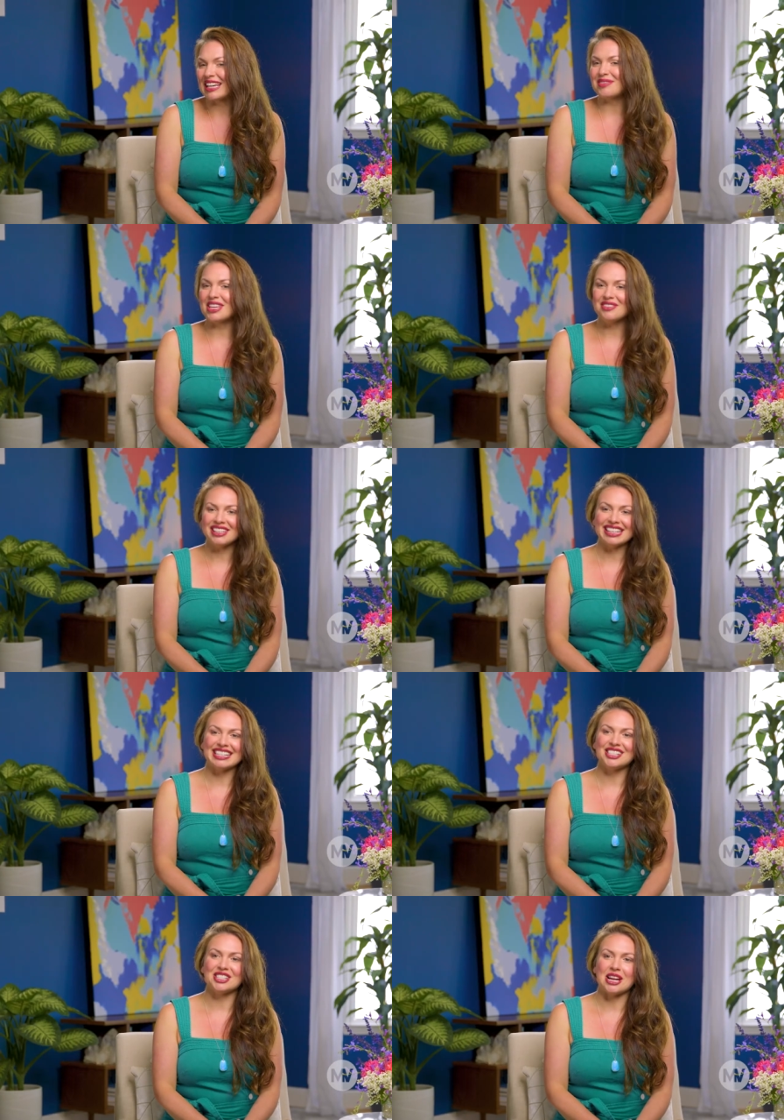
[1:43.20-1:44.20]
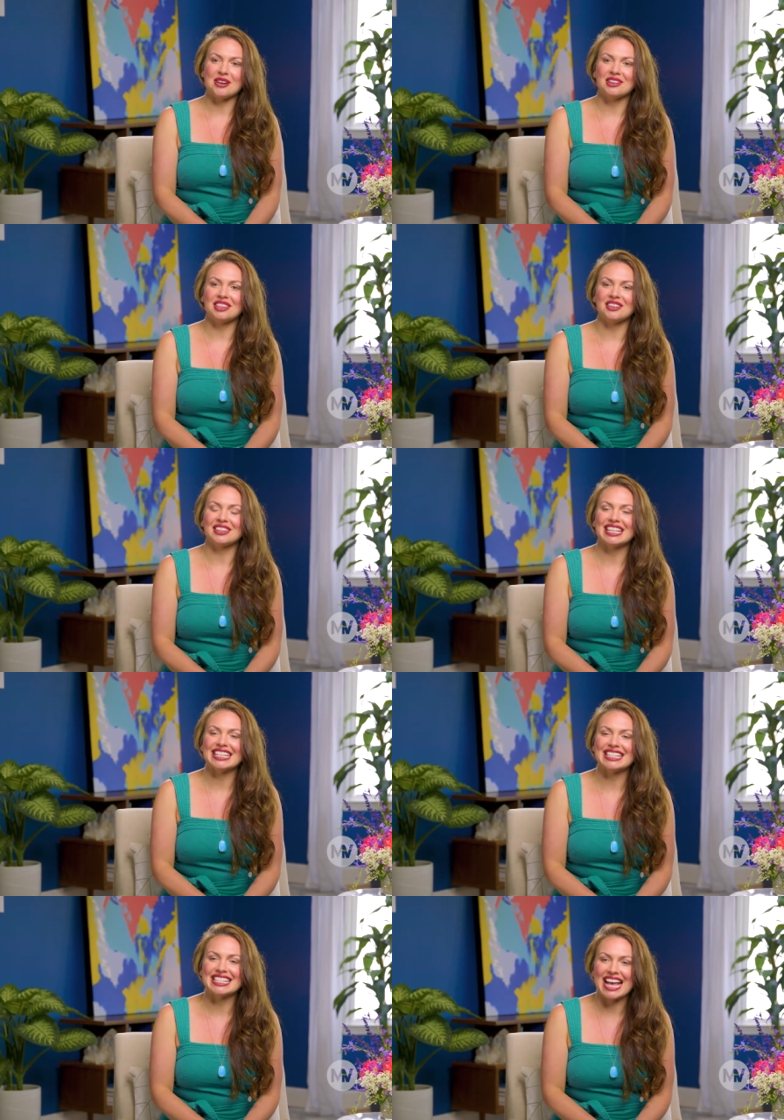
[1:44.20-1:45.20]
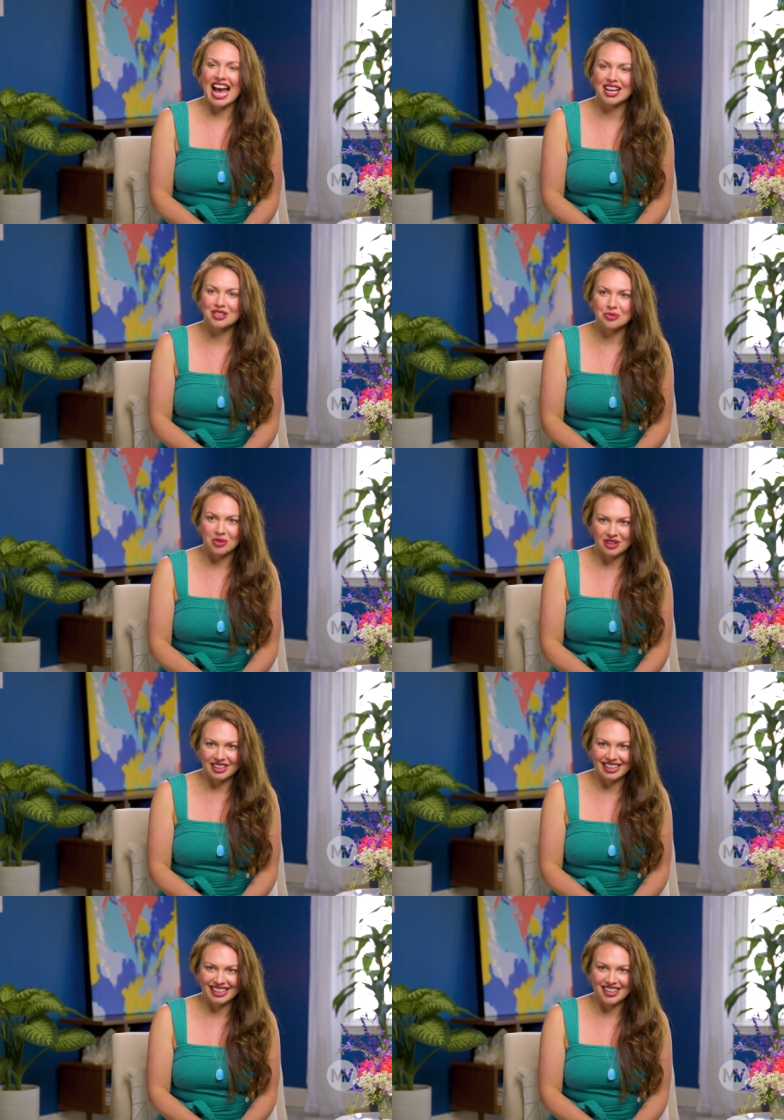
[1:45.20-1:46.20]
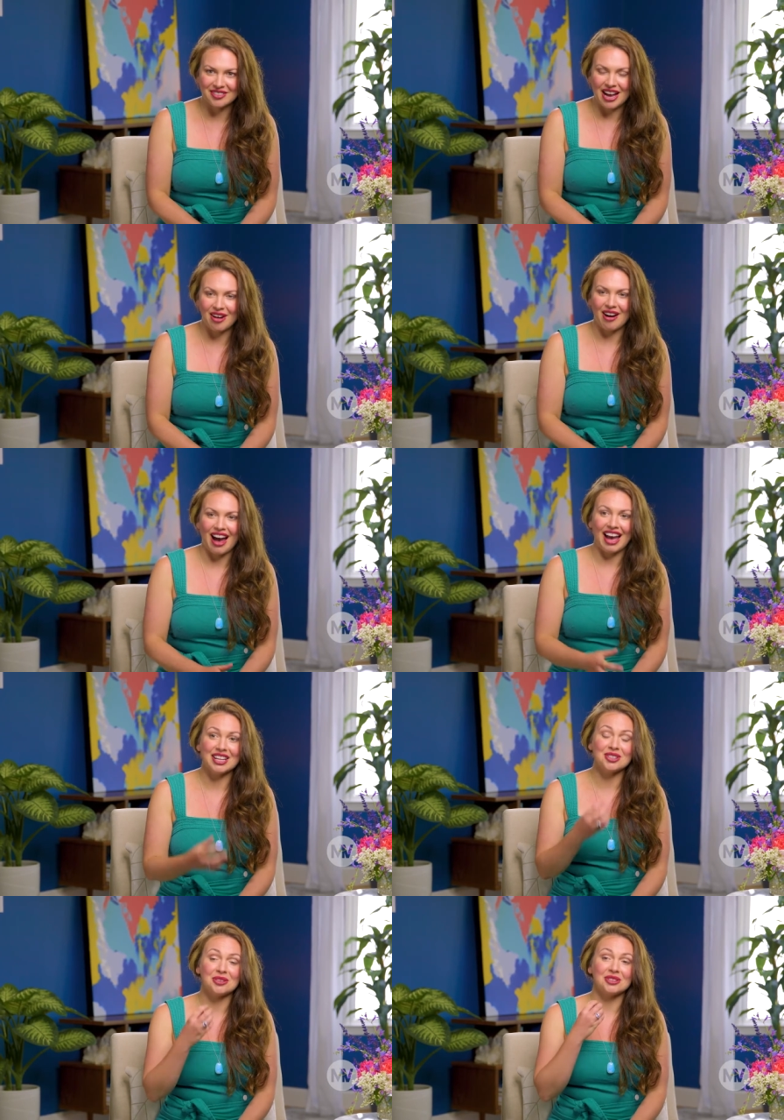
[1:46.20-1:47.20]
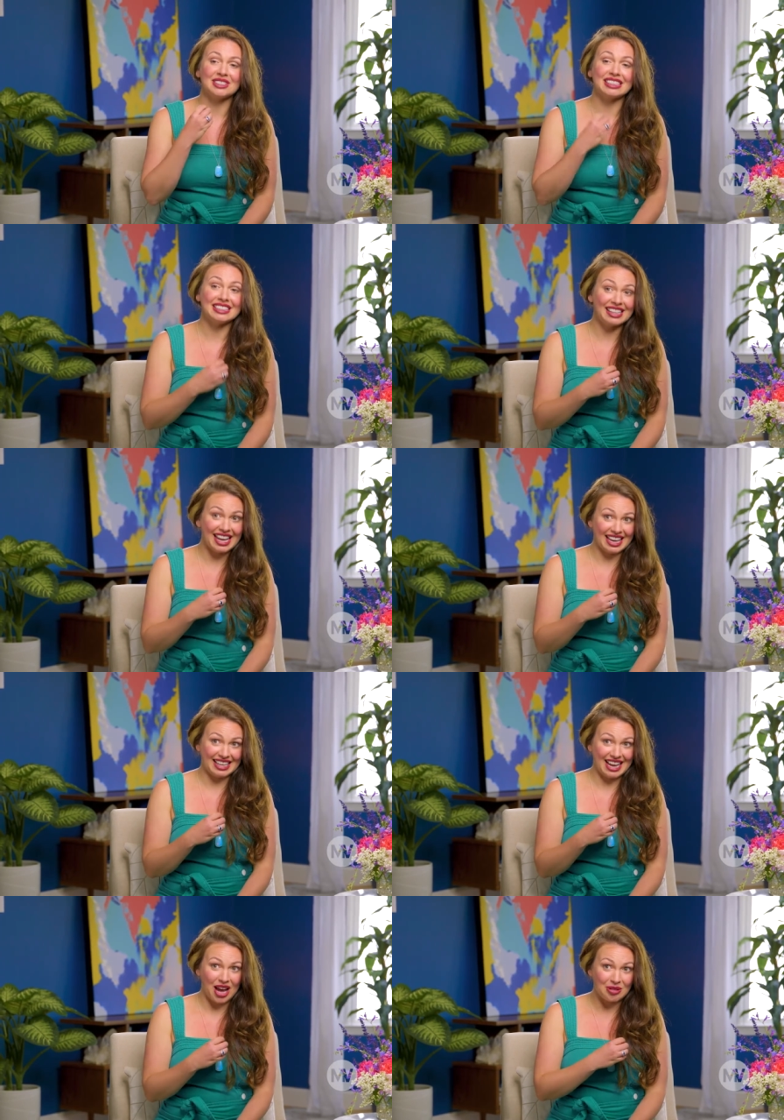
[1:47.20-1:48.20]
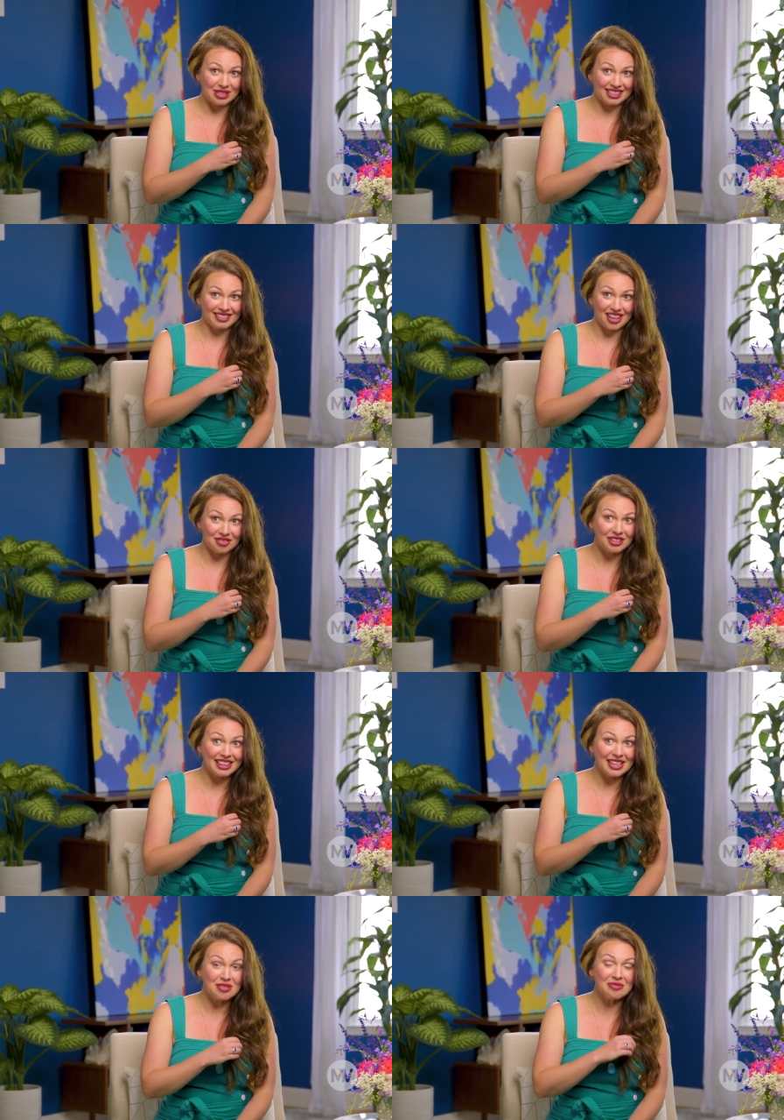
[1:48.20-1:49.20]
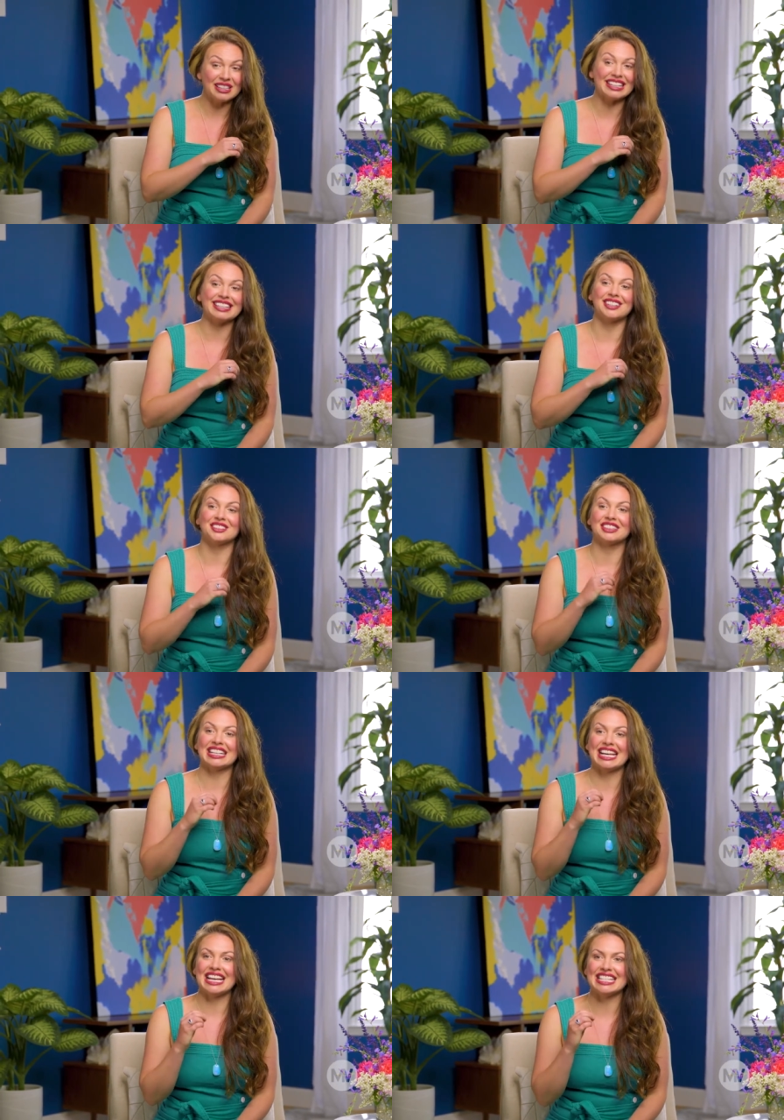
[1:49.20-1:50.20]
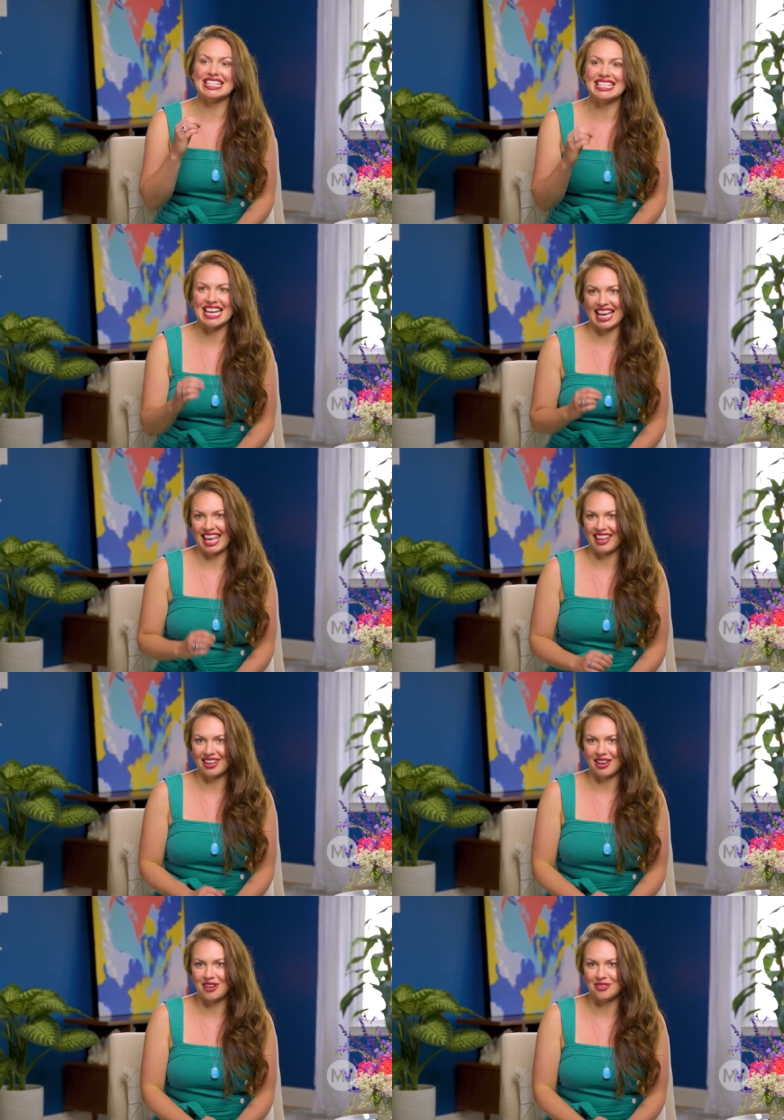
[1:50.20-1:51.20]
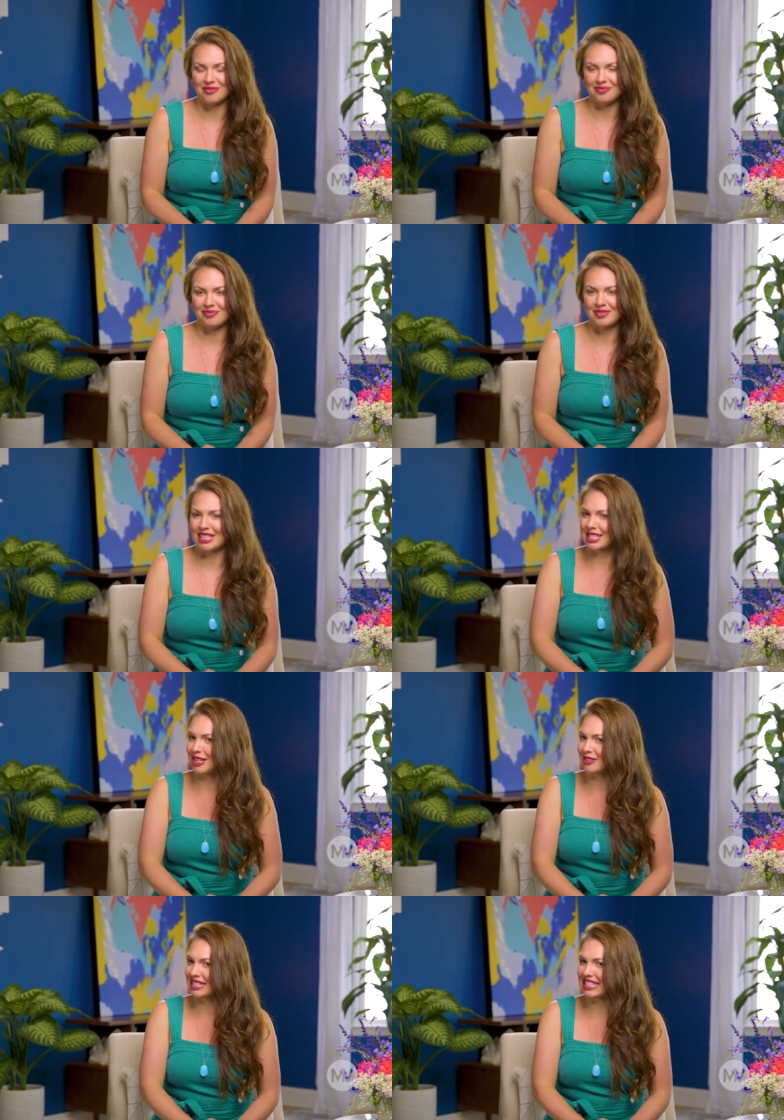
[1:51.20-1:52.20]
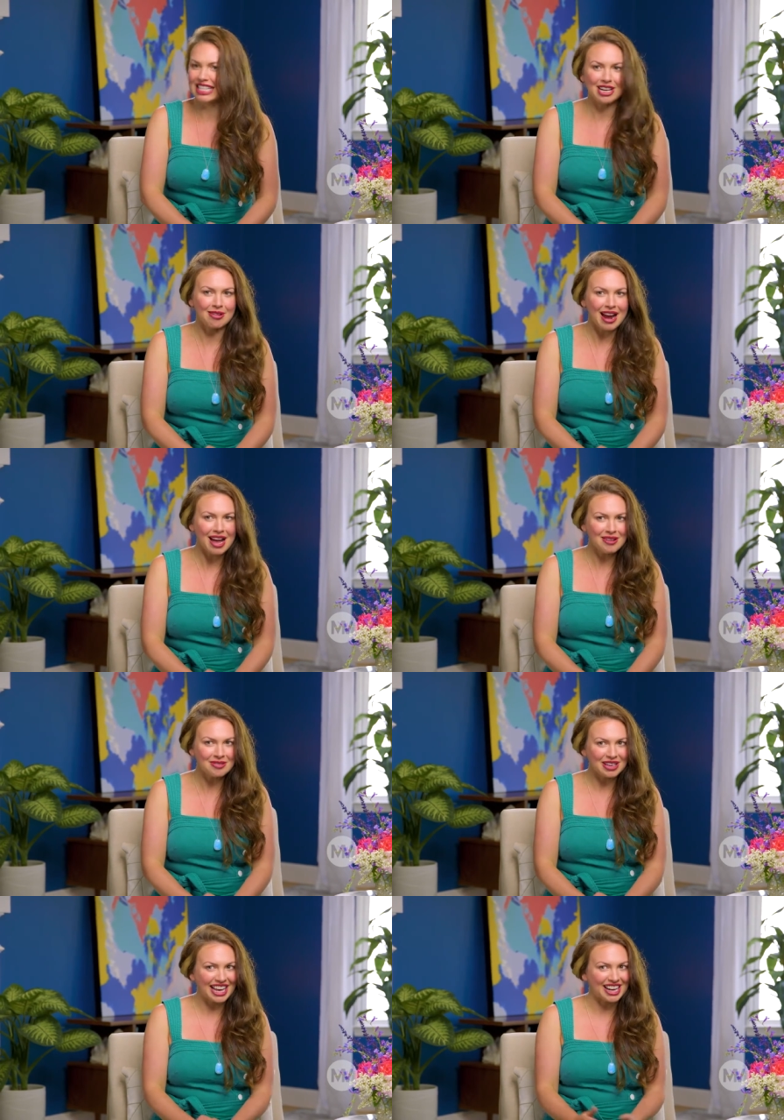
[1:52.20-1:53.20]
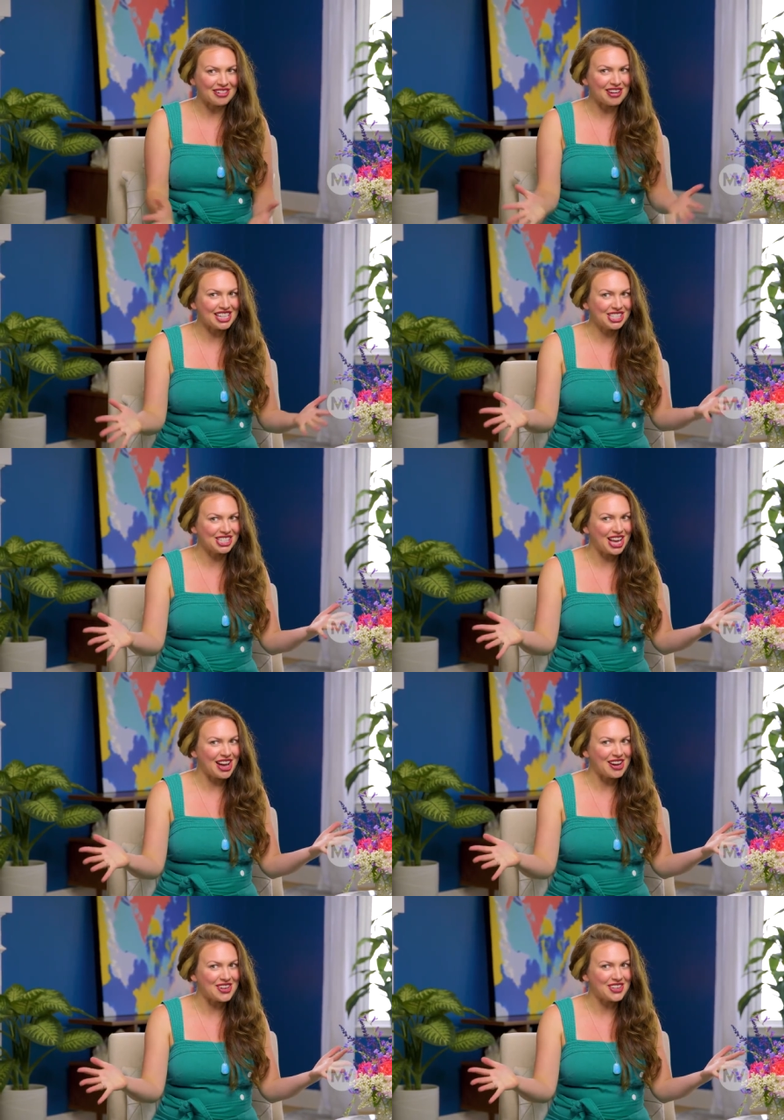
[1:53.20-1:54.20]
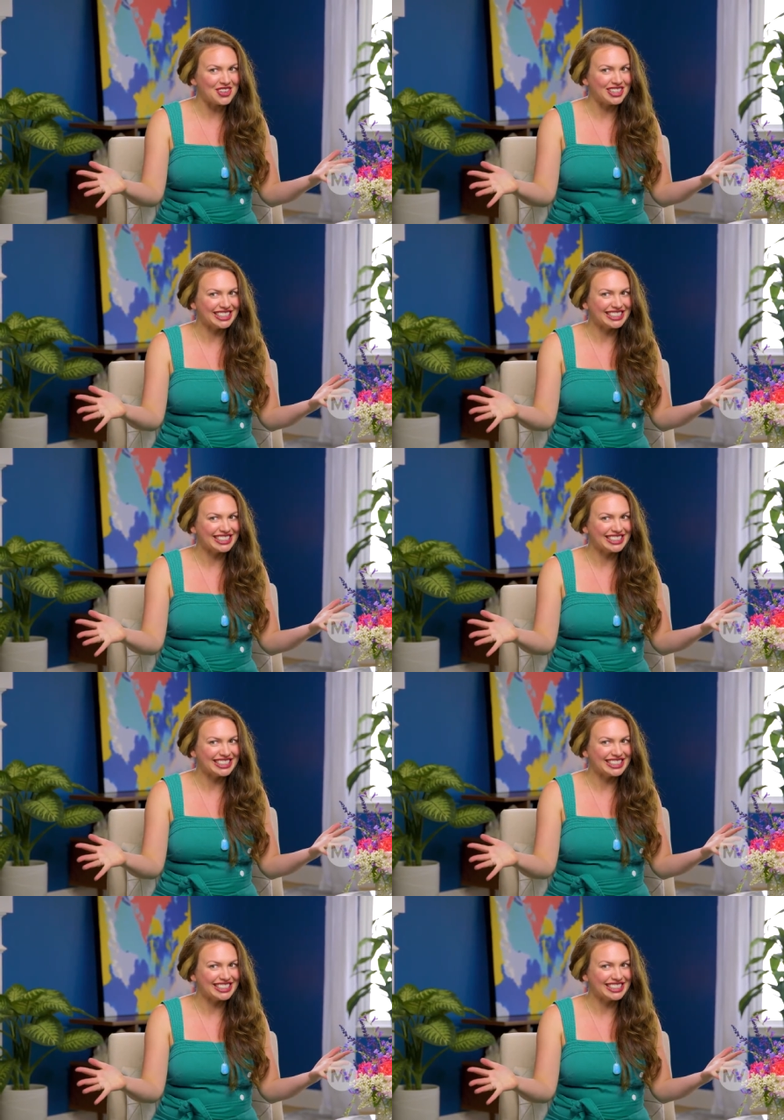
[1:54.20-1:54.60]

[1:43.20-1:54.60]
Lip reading: I'm even gonna share with you the exact wording of how I told Glade I was in love with him nearly a decade ago. So stick around, we got a great show.